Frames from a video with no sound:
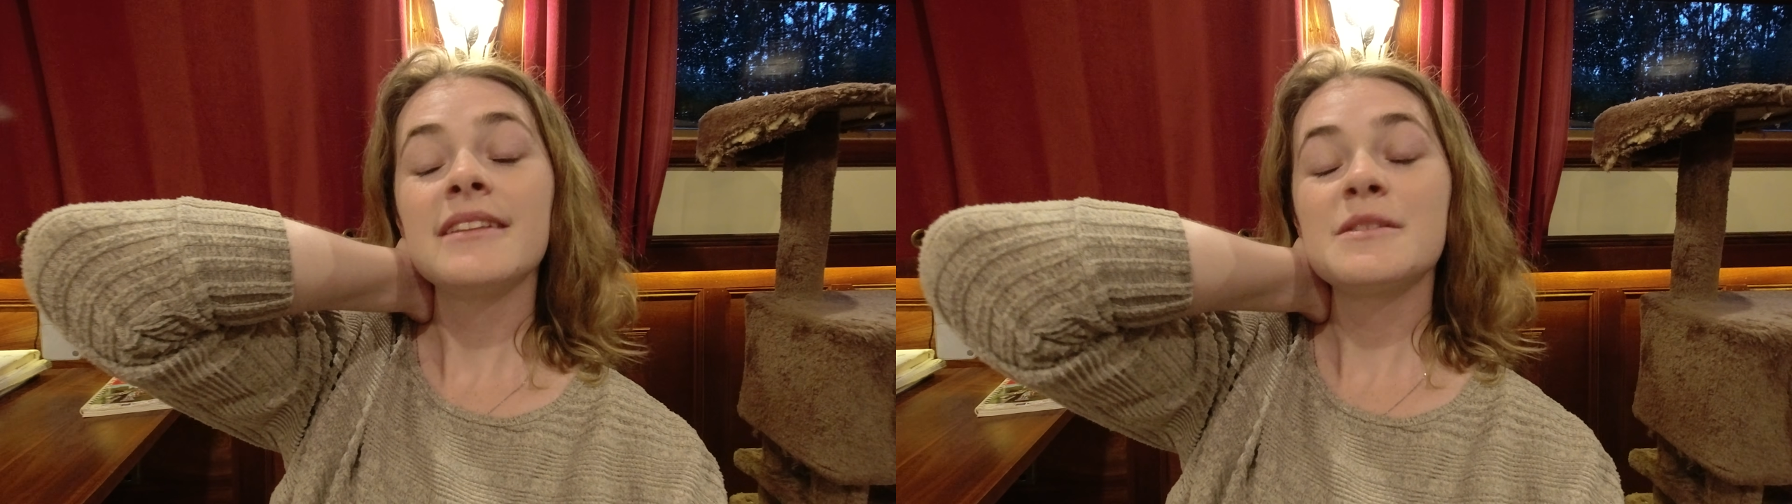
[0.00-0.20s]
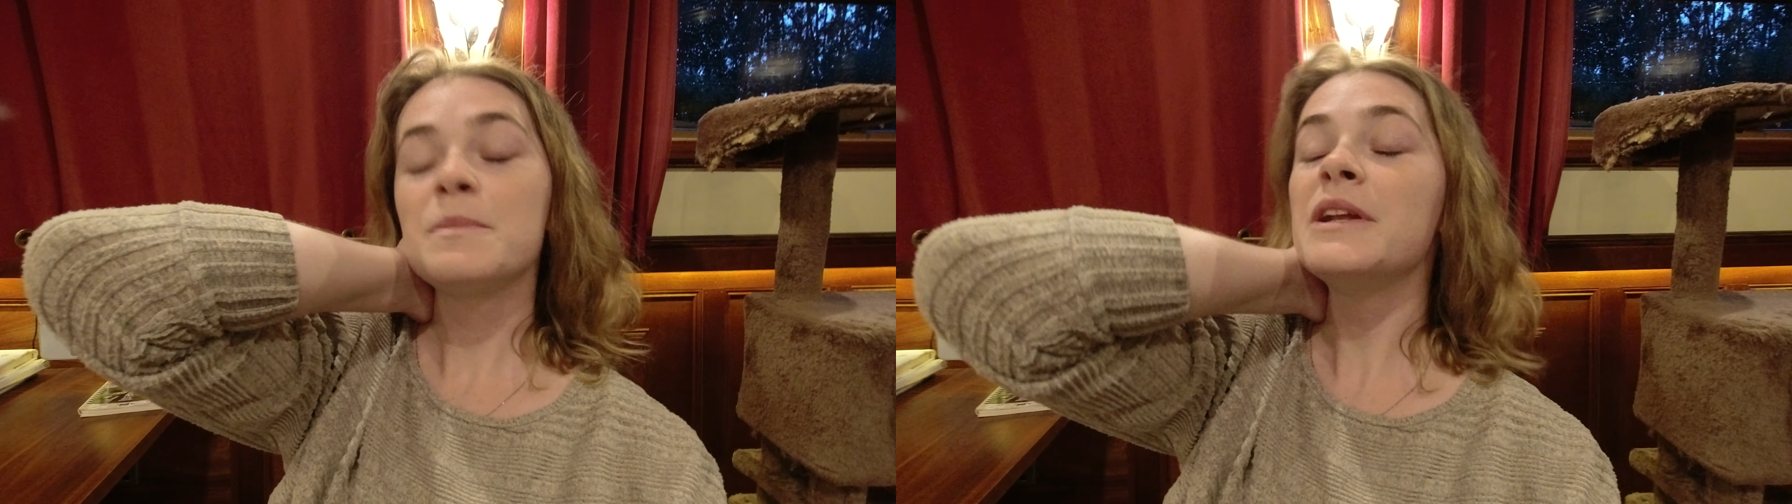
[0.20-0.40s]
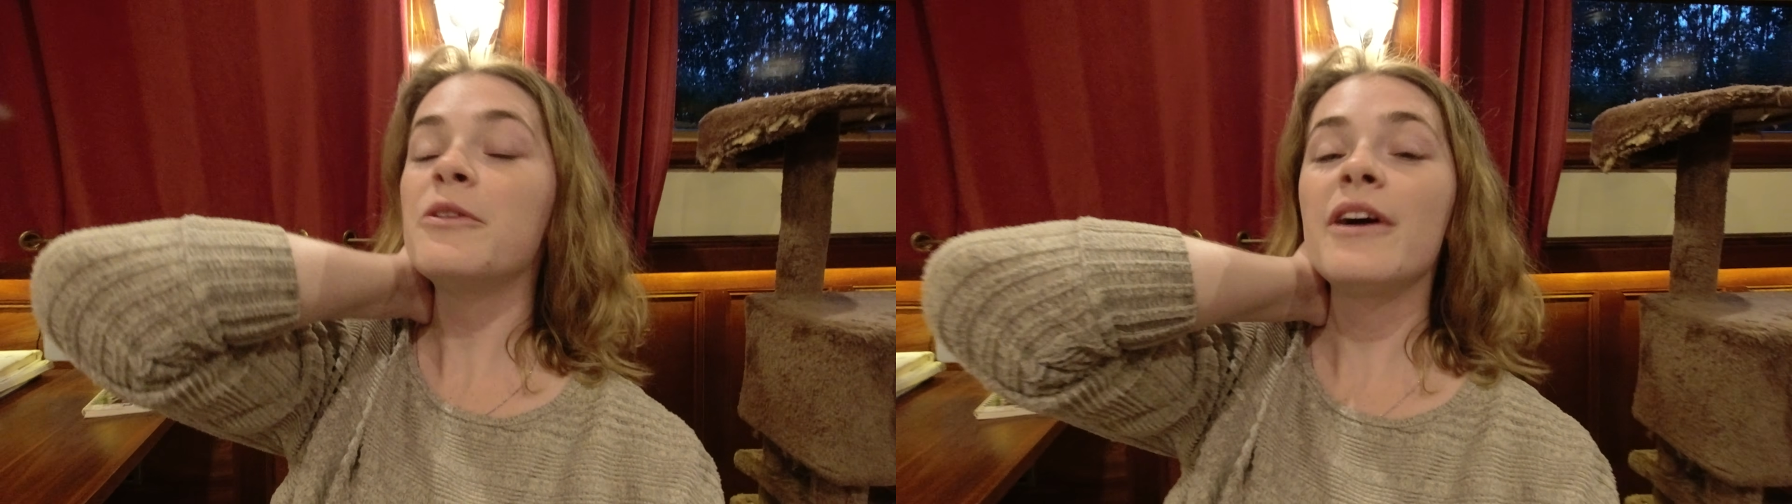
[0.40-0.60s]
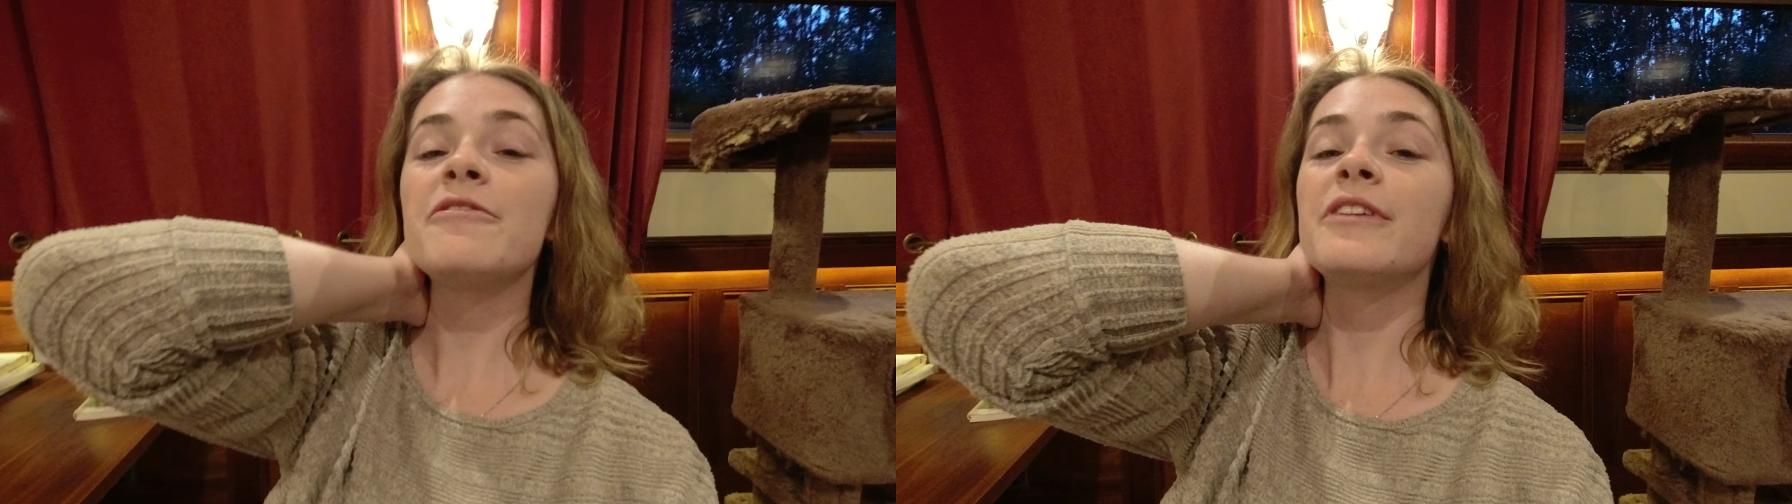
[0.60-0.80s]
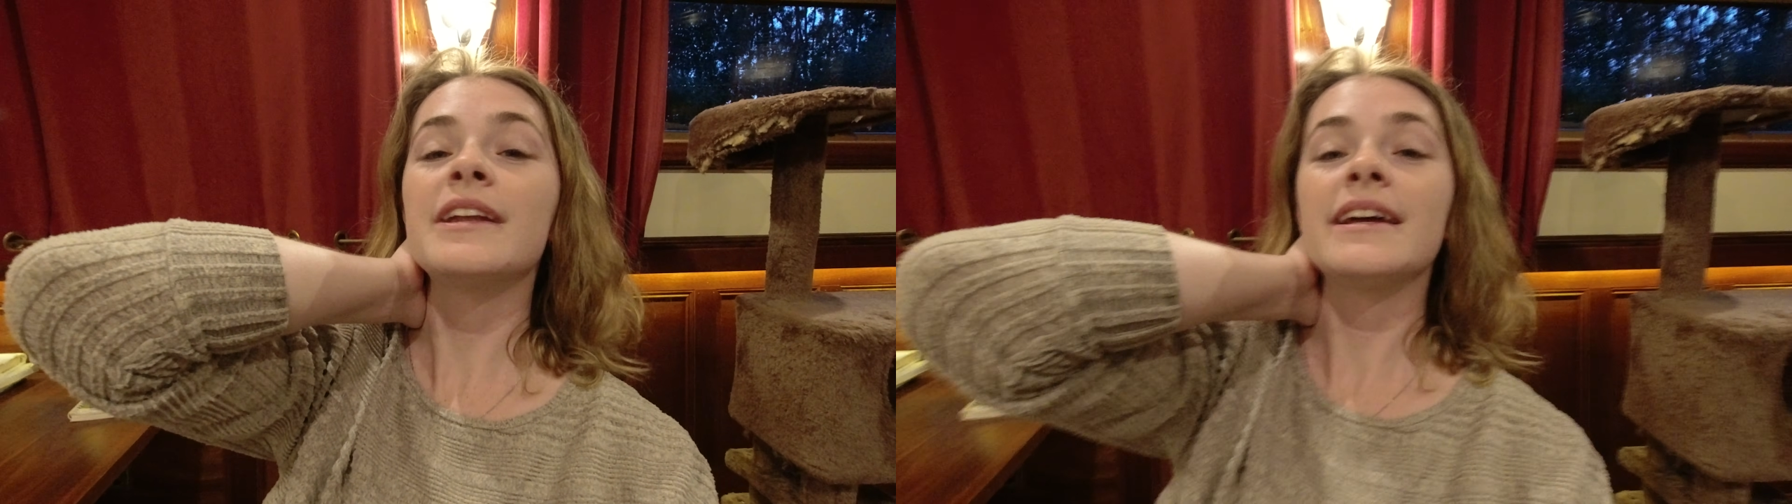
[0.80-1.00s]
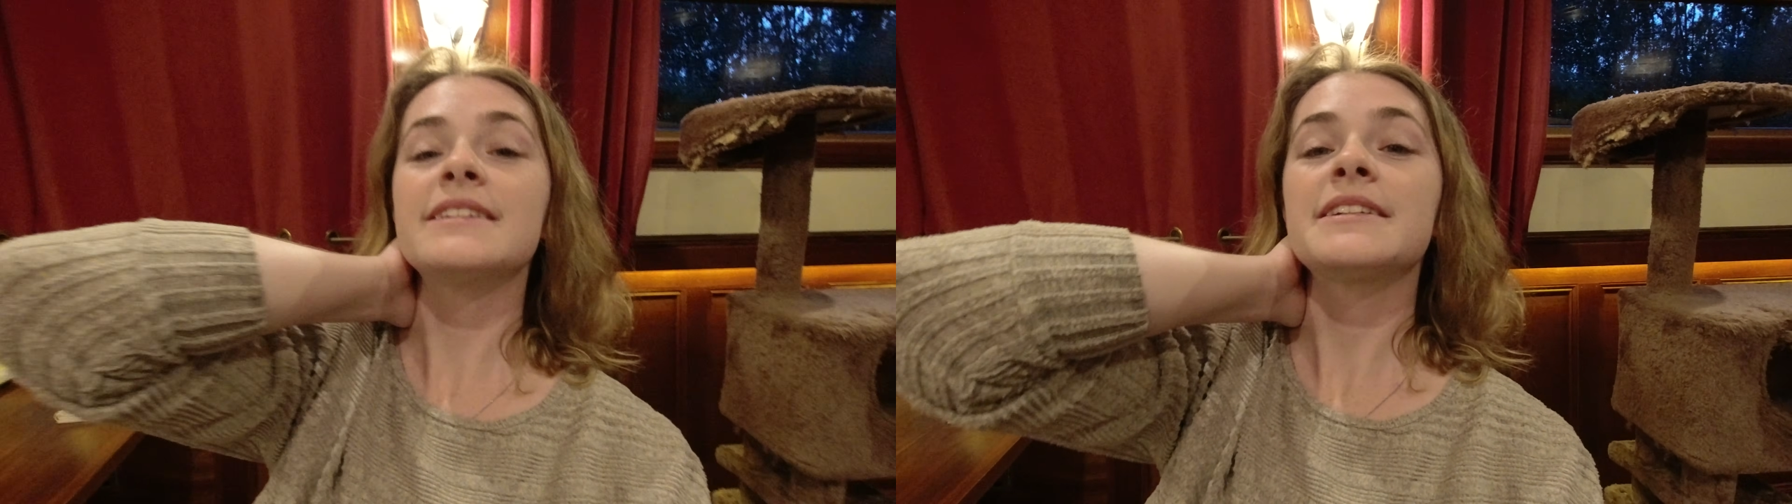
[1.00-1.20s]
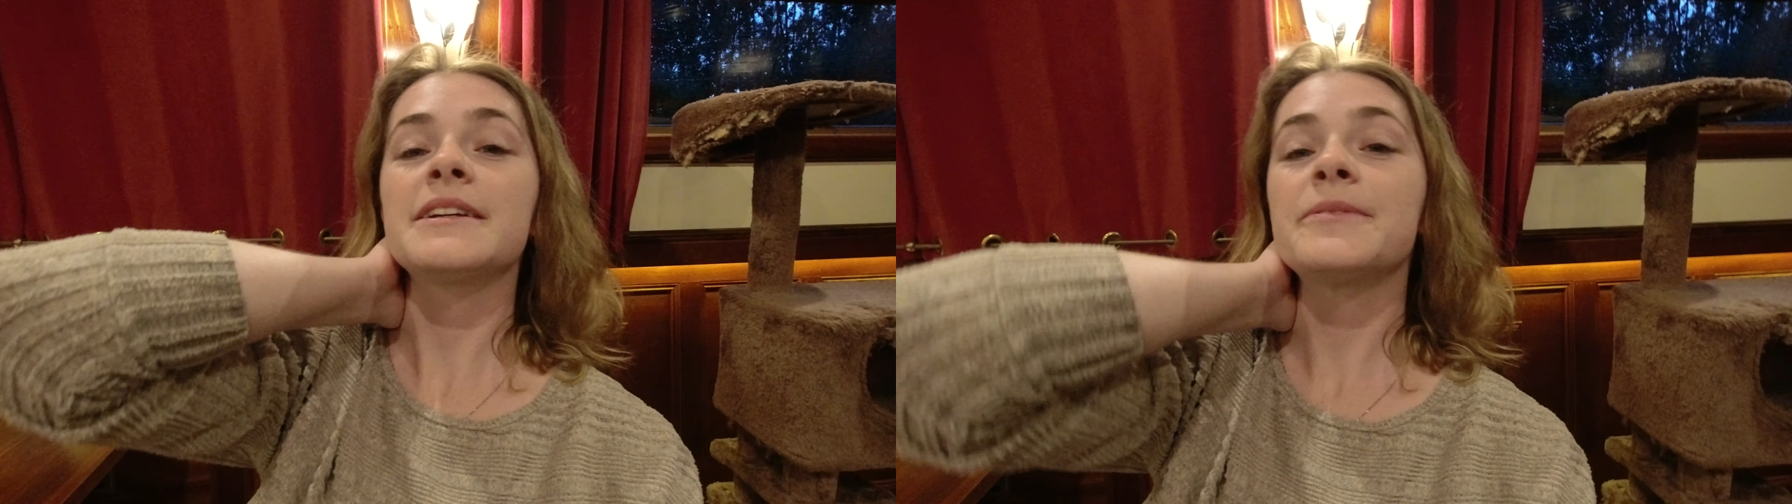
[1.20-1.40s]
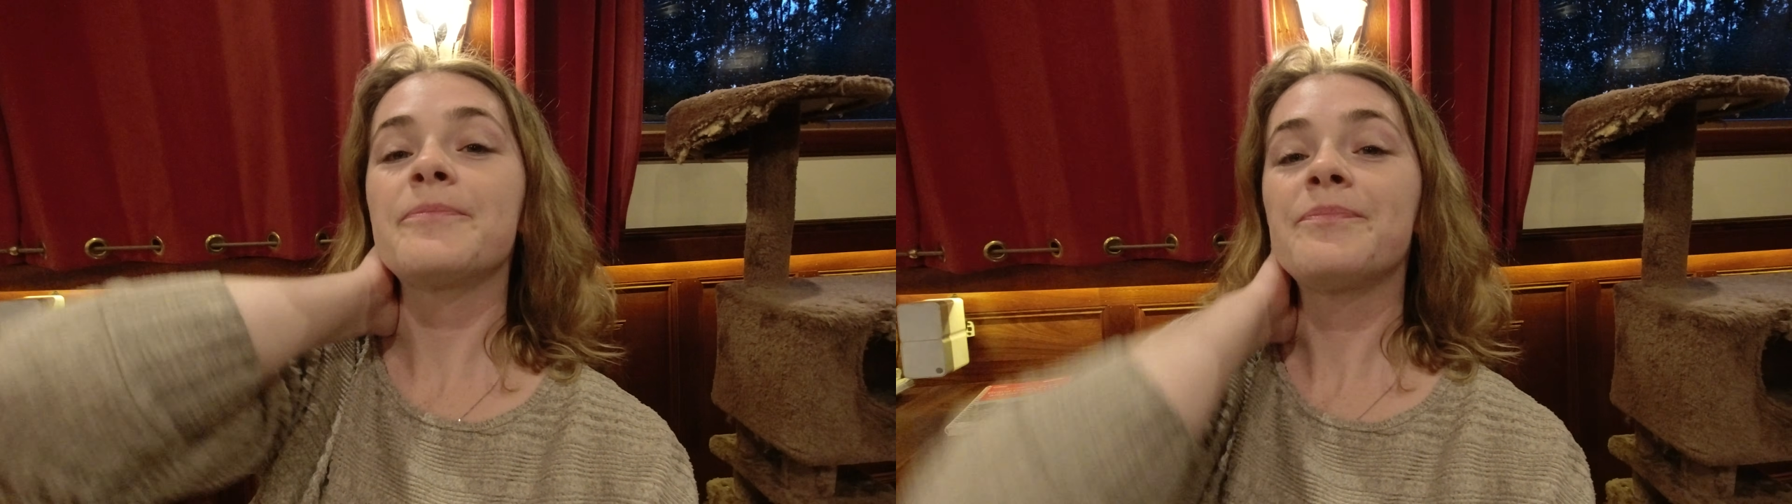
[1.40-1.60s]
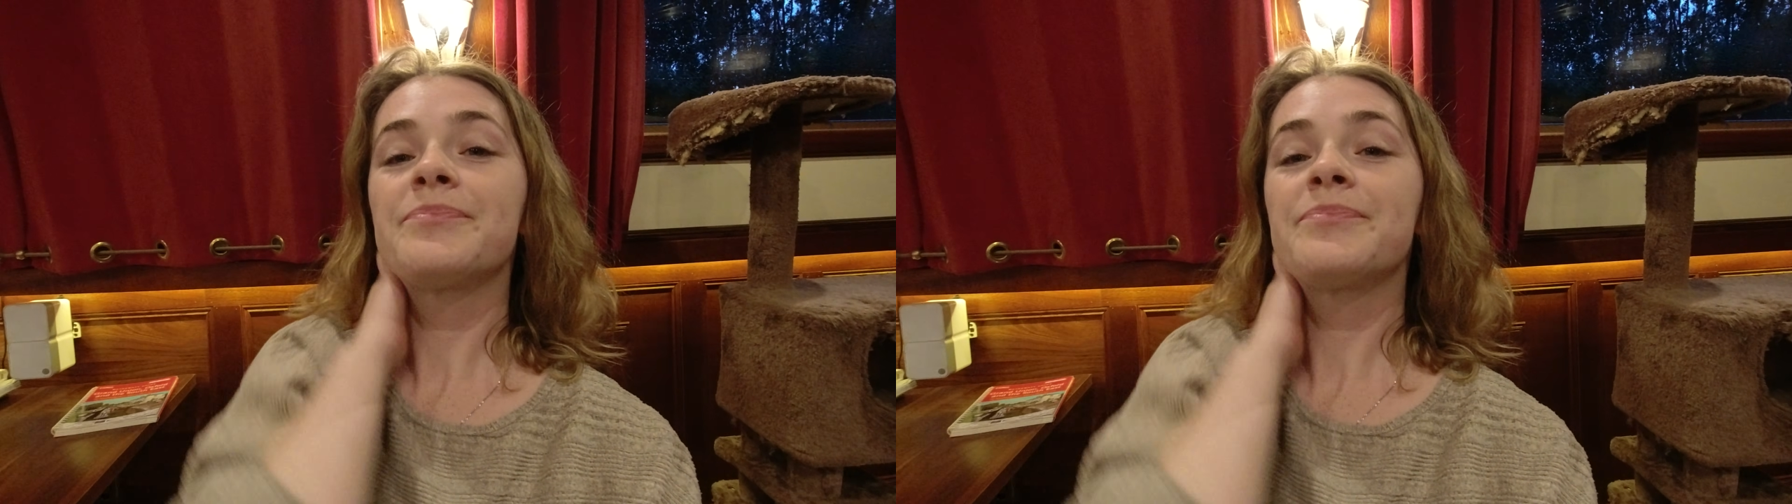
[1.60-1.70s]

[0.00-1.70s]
It's been quite fun, actually.